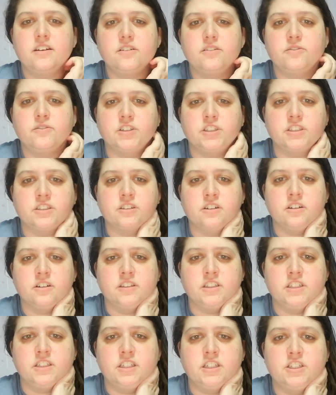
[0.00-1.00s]
which is called
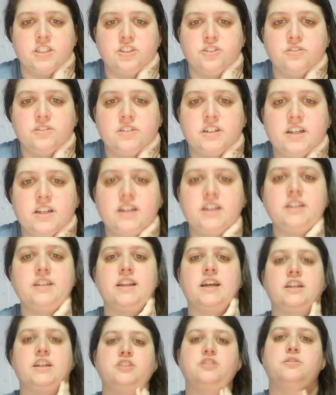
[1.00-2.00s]
the Tijuca
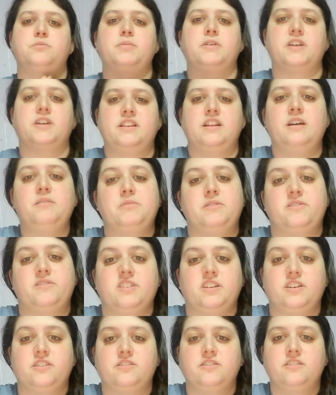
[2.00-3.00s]
National Park. That'd be
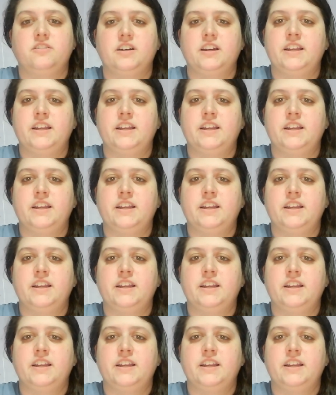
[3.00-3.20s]
really cool.